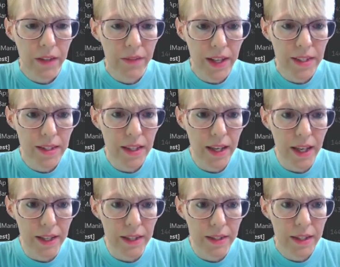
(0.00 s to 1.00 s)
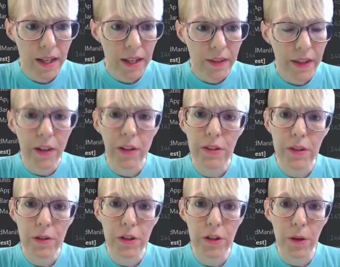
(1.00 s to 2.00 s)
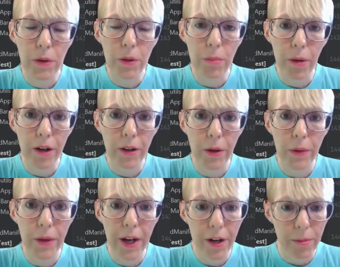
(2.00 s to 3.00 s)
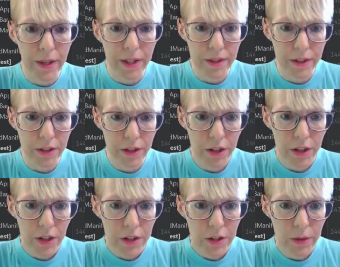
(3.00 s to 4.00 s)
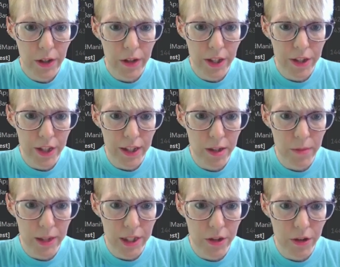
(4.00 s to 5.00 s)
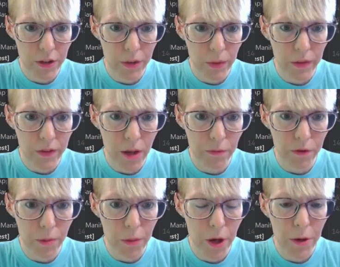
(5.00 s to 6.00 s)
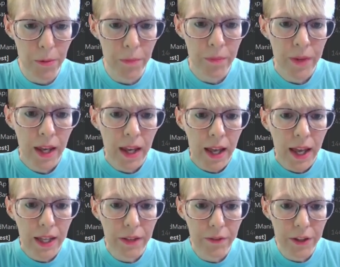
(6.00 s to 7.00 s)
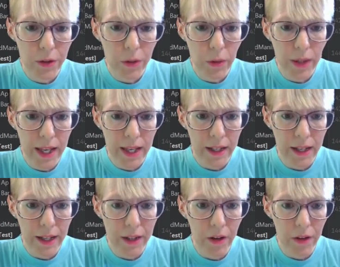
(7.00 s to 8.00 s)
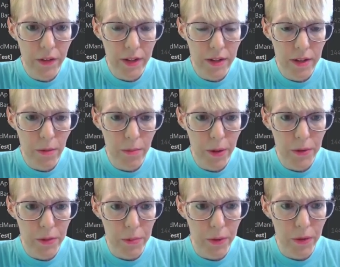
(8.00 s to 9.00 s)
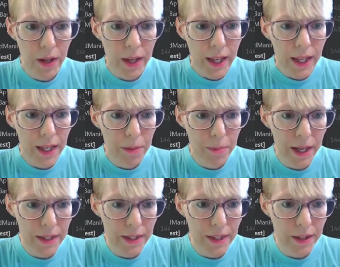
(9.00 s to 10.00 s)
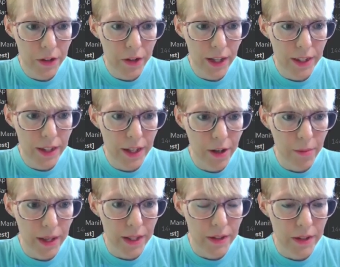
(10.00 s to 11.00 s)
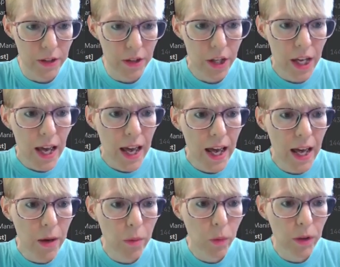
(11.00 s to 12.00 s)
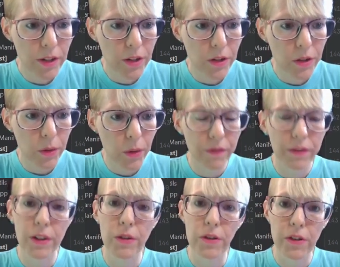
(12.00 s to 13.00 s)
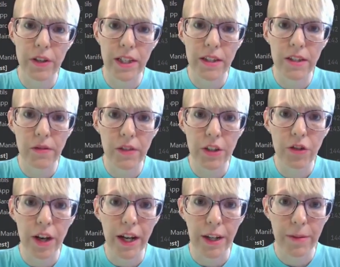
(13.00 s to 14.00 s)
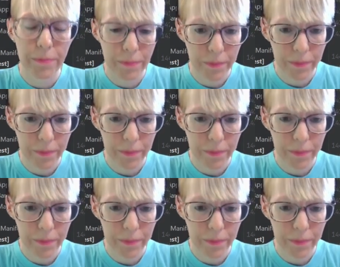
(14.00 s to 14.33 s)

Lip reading: If that's the case, then I also show the barcode error message. So here I check to make sure that we've come from home. And if we do, again, I call this composable and I pass in the correct error message and what to do if the user needs to retry.